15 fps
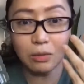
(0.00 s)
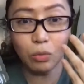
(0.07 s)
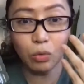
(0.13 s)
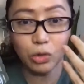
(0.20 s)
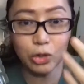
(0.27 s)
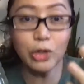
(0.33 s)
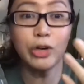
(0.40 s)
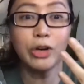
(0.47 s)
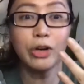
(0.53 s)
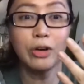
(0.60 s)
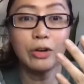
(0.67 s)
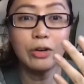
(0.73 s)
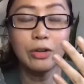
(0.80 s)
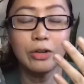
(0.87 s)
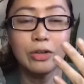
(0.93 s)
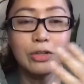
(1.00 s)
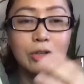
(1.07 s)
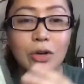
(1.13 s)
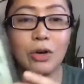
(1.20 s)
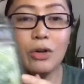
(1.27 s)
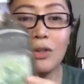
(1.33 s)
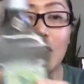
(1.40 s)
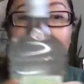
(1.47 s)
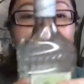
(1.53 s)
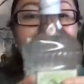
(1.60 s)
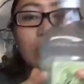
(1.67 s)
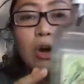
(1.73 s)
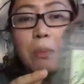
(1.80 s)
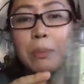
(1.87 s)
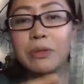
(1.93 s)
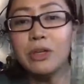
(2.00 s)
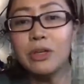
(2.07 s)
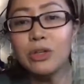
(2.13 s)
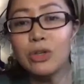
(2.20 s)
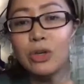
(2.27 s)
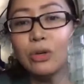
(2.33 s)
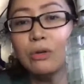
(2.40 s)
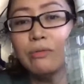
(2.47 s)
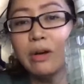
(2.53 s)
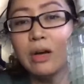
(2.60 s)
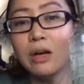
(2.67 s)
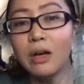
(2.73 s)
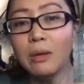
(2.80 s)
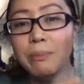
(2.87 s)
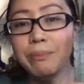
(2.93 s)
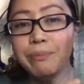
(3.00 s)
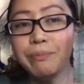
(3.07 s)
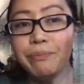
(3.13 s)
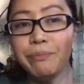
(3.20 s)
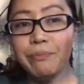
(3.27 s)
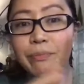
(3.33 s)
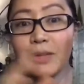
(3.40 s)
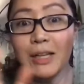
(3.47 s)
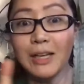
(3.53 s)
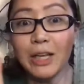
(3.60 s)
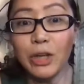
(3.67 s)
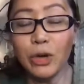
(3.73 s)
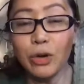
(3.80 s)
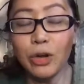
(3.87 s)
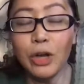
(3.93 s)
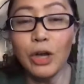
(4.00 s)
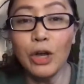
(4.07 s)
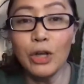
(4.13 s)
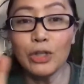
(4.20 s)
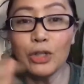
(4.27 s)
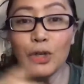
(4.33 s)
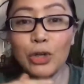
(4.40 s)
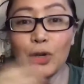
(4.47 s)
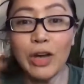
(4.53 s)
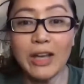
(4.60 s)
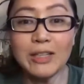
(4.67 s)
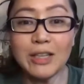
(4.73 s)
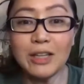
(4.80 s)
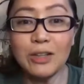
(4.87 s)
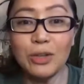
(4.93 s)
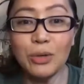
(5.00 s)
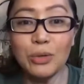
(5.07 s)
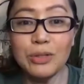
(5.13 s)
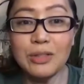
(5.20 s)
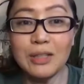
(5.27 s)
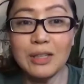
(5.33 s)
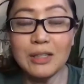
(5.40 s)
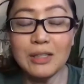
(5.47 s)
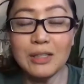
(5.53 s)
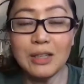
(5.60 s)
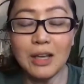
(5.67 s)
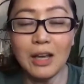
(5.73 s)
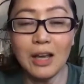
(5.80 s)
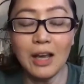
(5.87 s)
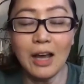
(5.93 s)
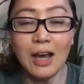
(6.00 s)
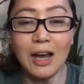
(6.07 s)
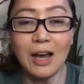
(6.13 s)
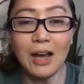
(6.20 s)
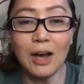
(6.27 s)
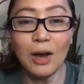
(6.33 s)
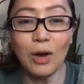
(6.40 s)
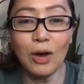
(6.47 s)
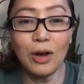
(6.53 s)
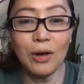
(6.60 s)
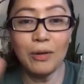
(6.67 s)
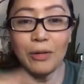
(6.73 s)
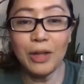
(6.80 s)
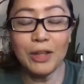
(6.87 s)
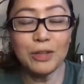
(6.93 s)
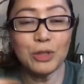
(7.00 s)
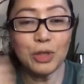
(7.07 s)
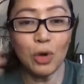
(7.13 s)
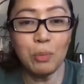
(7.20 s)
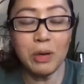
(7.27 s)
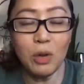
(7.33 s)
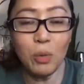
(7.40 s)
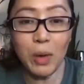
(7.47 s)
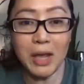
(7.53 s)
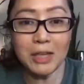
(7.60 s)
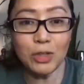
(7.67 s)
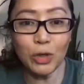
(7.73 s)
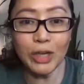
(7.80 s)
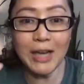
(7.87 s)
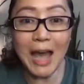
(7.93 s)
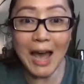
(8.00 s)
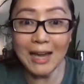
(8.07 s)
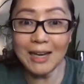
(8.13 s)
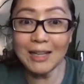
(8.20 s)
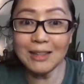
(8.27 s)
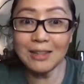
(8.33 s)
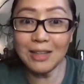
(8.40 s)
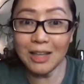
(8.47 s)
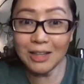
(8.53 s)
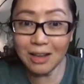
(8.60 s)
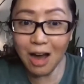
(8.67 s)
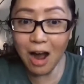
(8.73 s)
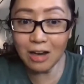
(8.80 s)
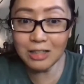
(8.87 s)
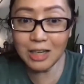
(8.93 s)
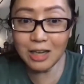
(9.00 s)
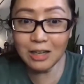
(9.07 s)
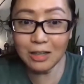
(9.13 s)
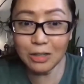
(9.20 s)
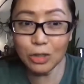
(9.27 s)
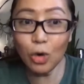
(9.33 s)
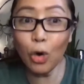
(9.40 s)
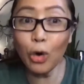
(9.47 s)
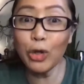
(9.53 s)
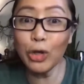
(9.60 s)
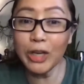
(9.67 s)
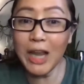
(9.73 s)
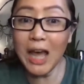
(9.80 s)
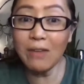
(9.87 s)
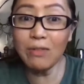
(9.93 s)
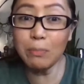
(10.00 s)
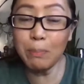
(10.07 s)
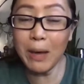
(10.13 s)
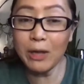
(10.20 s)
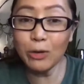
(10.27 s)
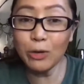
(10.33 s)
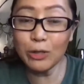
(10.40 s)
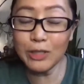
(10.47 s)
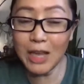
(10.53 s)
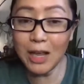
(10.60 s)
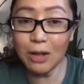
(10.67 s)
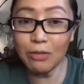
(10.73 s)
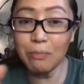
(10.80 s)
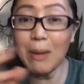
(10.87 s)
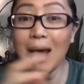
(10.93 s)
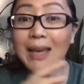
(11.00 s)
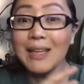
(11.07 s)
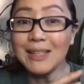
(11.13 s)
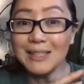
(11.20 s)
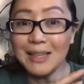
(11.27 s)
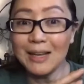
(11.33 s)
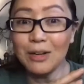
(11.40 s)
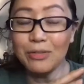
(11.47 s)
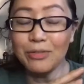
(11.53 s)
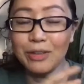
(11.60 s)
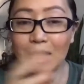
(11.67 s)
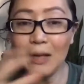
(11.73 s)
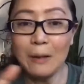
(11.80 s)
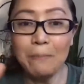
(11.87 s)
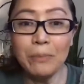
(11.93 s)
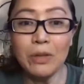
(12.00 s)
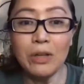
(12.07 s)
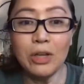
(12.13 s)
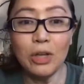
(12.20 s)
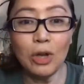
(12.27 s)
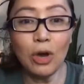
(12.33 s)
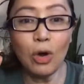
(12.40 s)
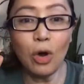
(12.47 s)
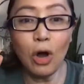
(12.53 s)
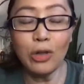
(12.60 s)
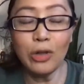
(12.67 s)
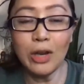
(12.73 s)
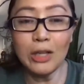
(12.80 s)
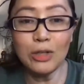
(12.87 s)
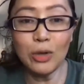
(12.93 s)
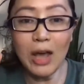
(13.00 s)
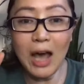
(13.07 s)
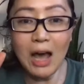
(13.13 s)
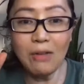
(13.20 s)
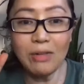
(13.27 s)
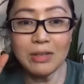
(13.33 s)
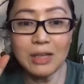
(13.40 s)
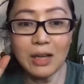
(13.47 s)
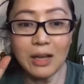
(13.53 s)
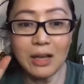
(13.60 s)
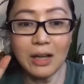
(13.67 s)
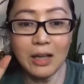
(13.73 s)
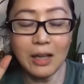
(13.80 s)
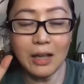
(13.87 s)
sugar. So that's the composition of liqueur. So you guys can use this in so many ways. You can add it in cocktails, or you can have it by yourself. By itself, all you need to have is a